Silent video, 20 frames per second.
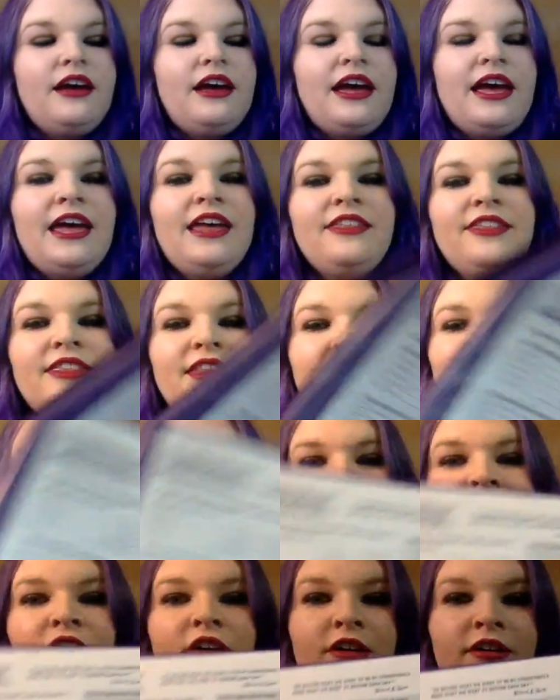And
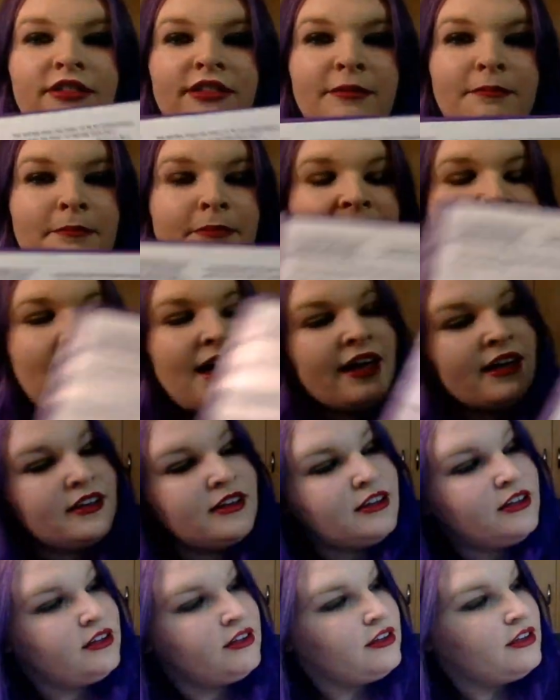then on the back
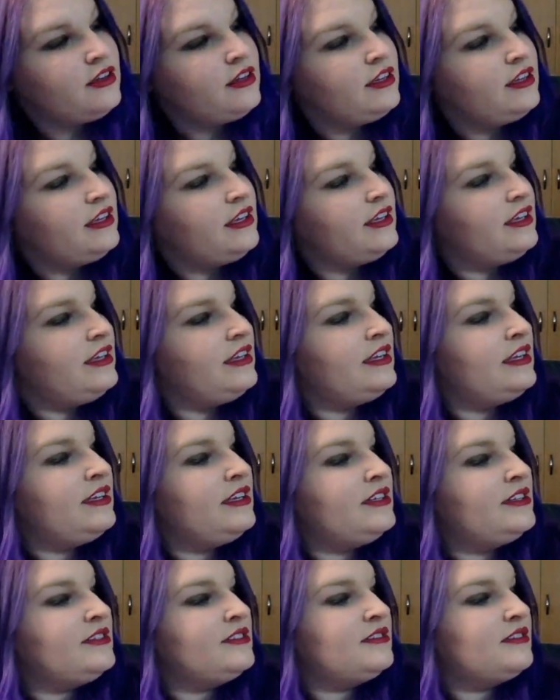
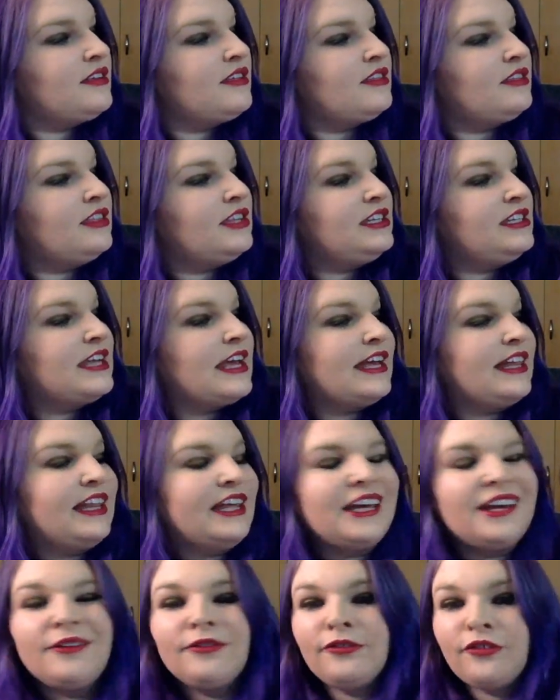is the
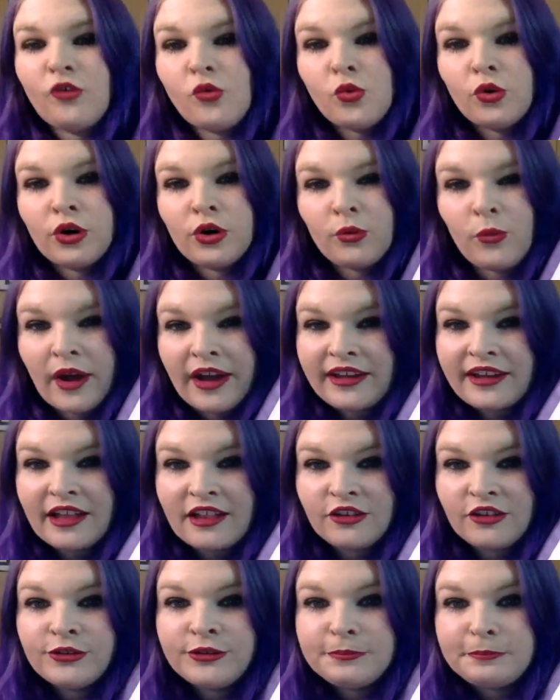daily for white,
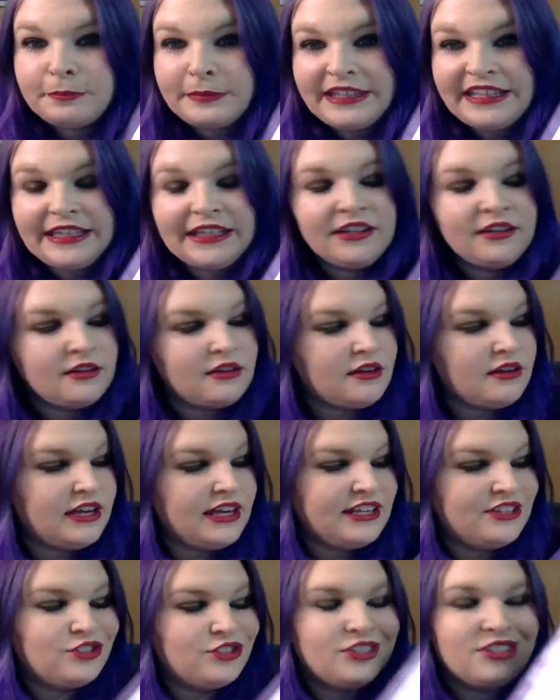yellow, and pink.
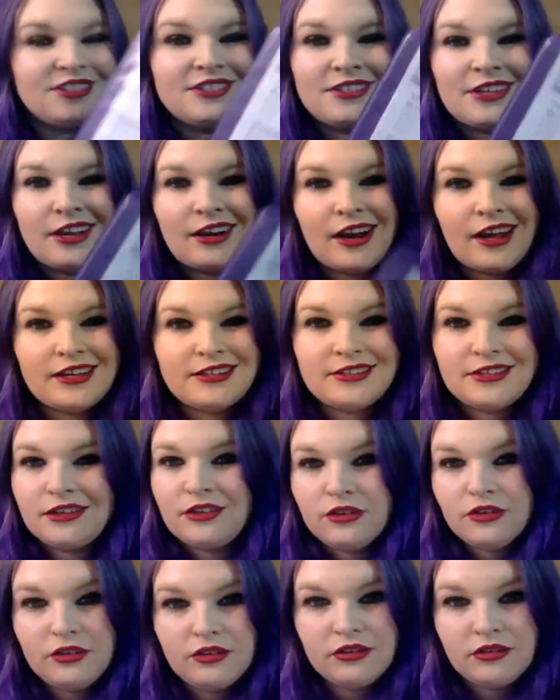It's just a nice
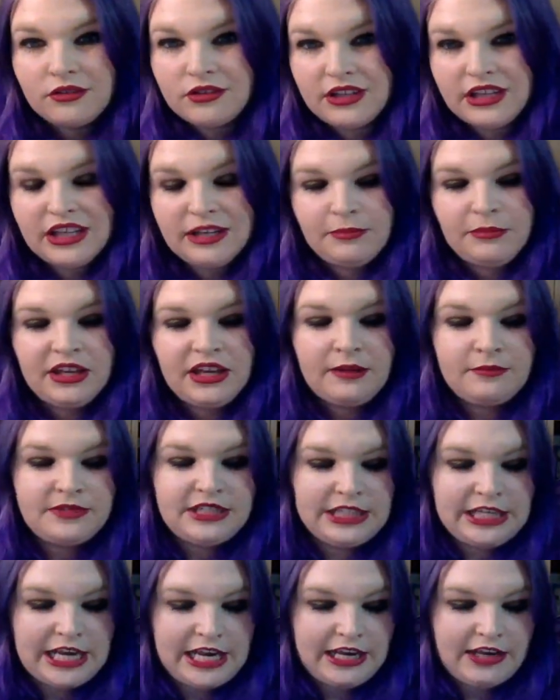little keep me up to
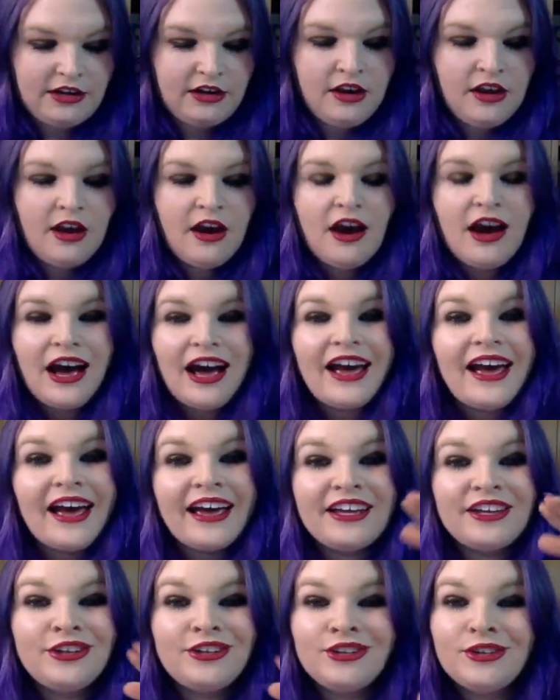date. I
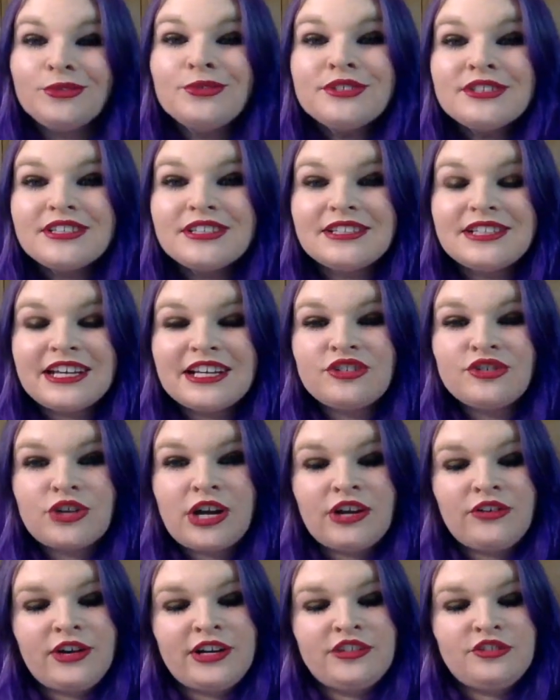used to take dry
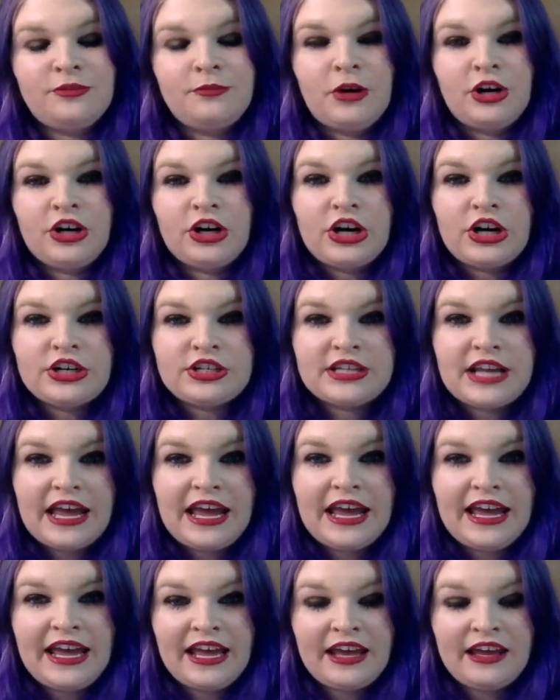erase markers
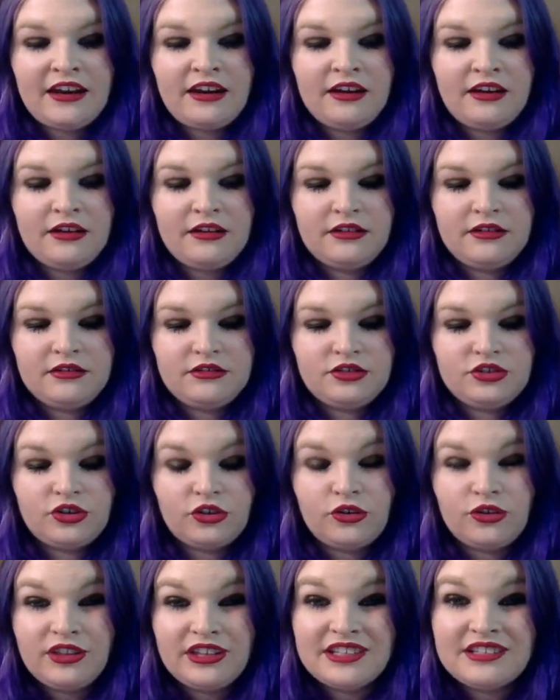and
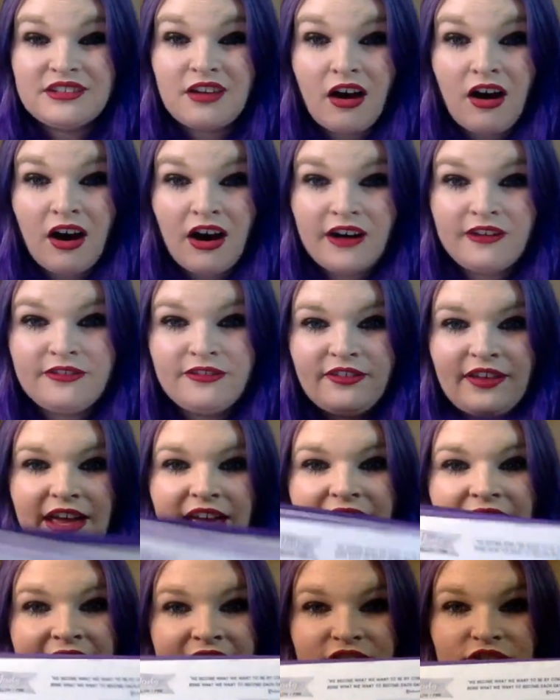circle these off
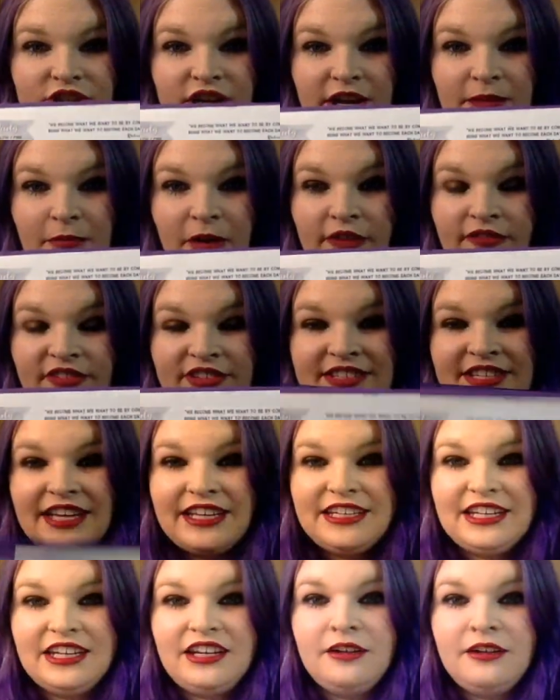and check them off as I
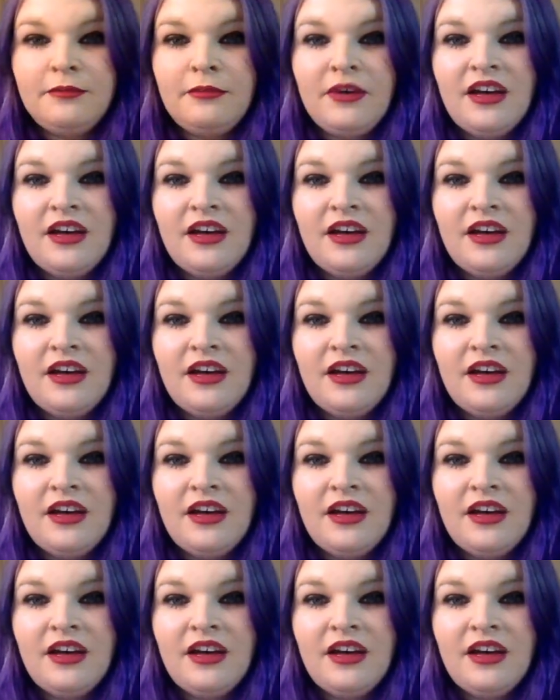did them.